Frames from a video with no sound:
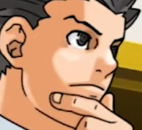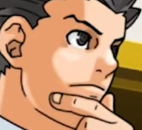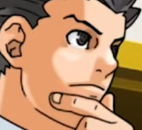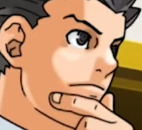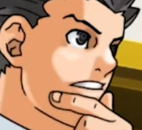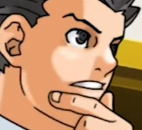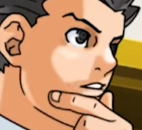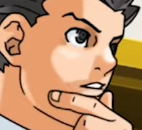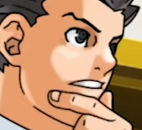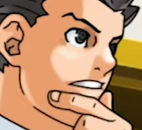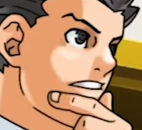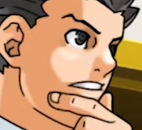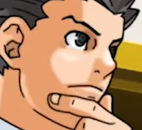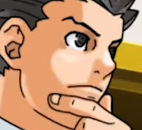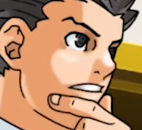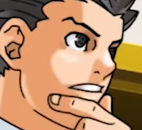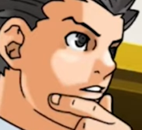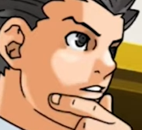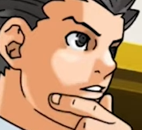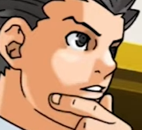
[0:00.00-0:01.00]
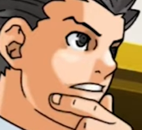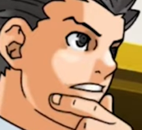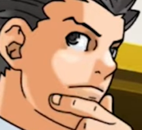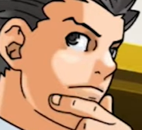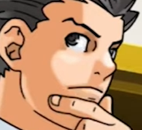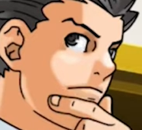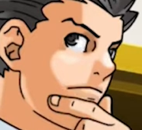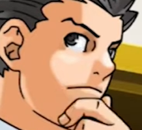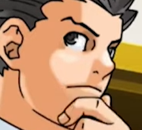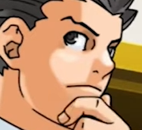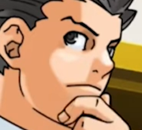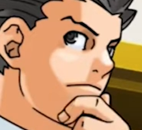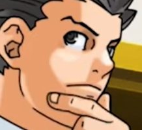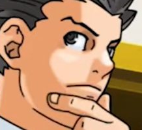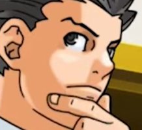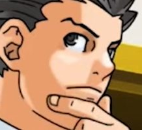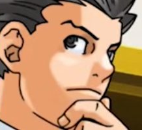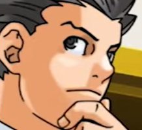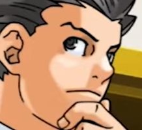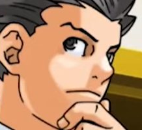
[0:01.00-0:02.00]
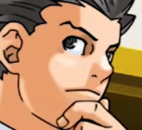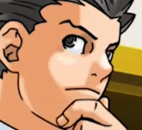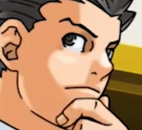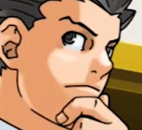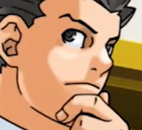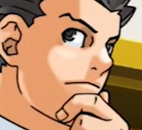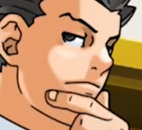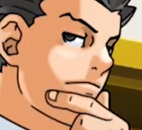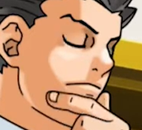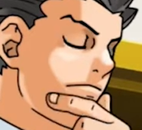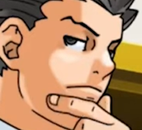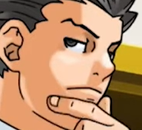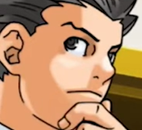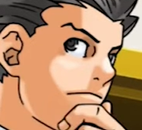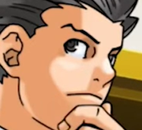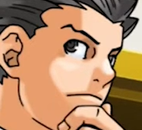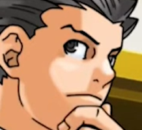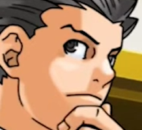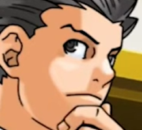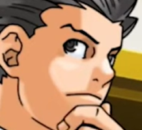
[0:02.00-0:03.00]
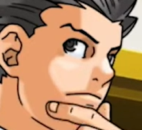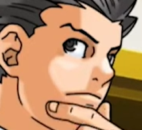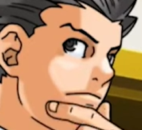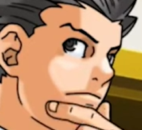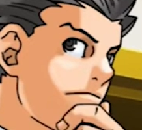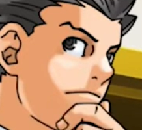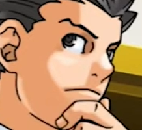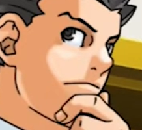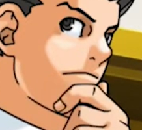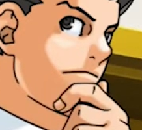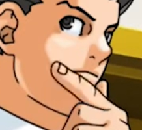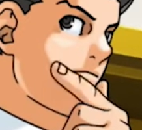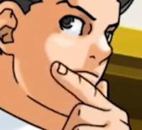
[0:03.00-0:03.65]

I don't know. Actually, for that matter, there's no no need for her to do